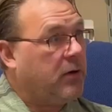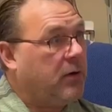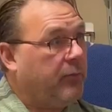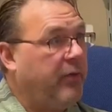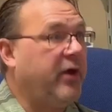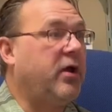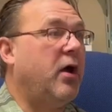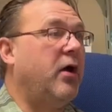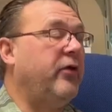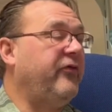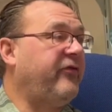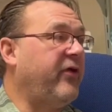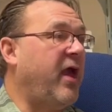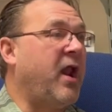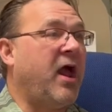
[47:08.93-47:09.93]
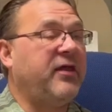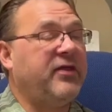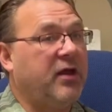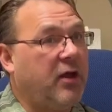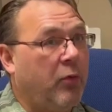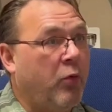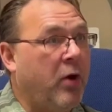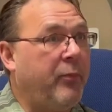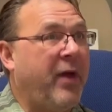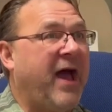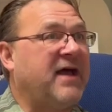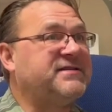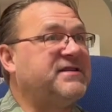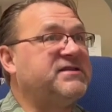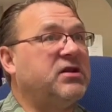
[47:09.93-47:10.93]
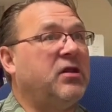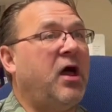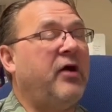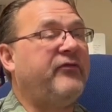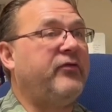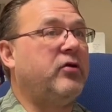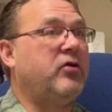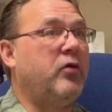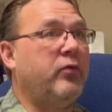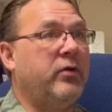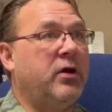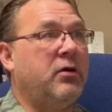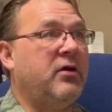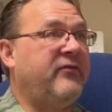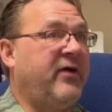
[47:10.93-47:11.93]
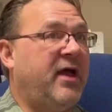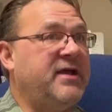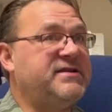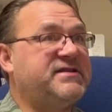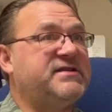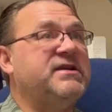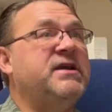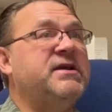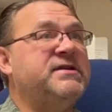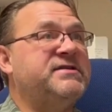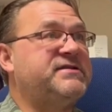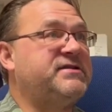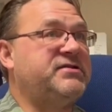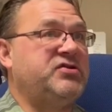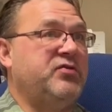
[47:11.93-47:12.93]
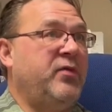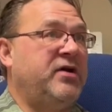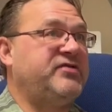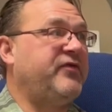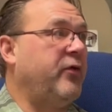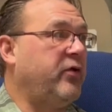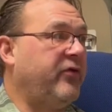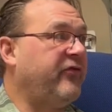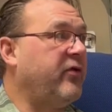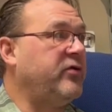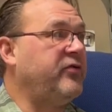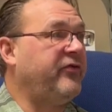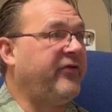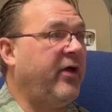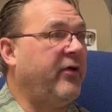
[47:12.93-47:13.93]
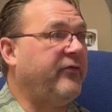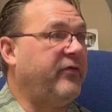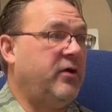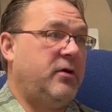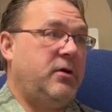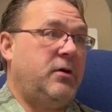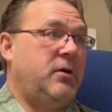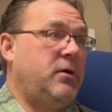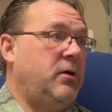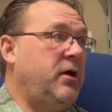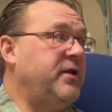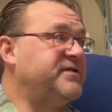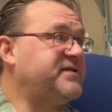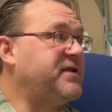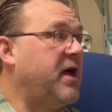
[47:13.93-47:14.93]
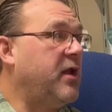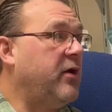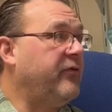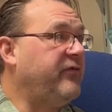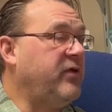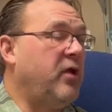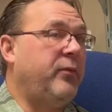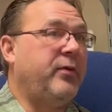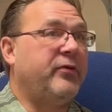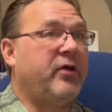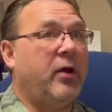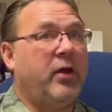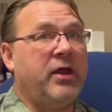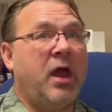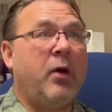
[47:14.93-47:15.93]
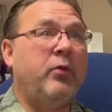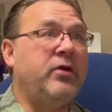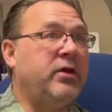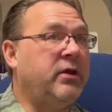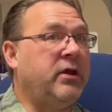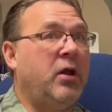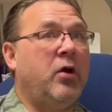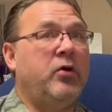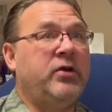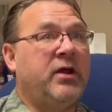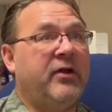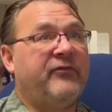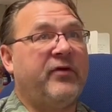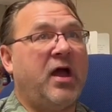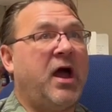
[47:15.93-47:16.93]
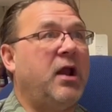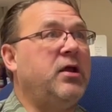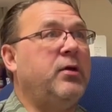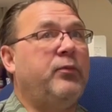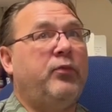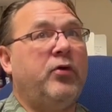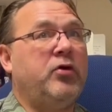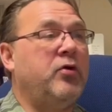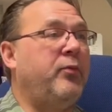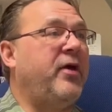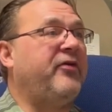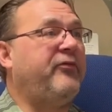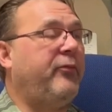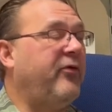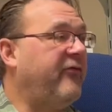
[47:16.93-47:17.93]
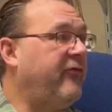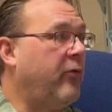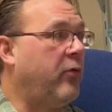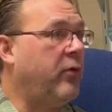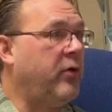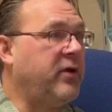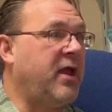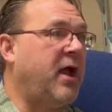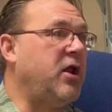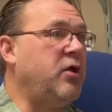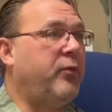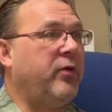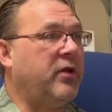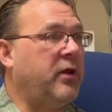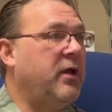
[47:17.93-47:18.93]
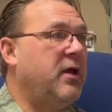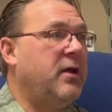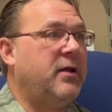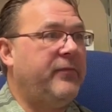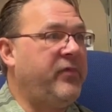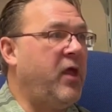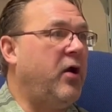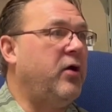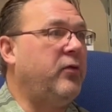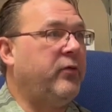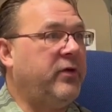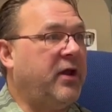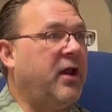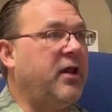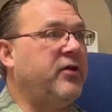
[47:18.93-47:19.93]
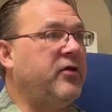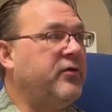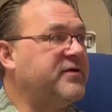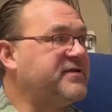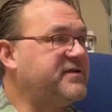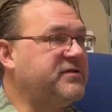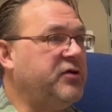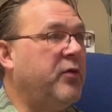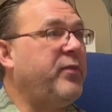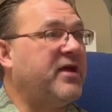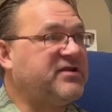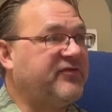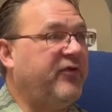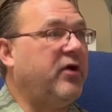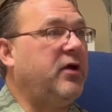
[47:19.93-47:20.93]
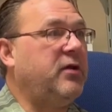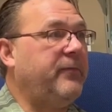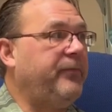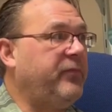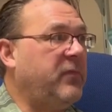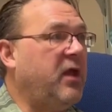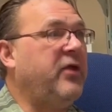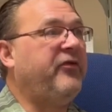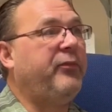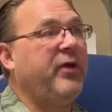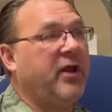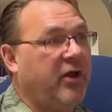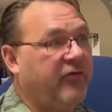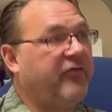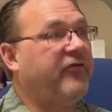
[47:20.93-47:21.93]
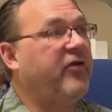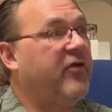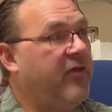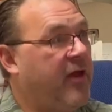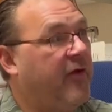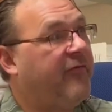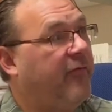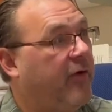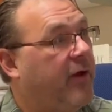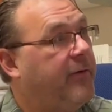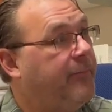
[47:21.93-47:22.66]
Because, and I think what passes a lot for career advice is too much focus on yourself. Instead of, people are, yeah, well, you got to figure out, how do you put your best foot forward? How do you no, what you got to do is, your best foot is being interested in their foot.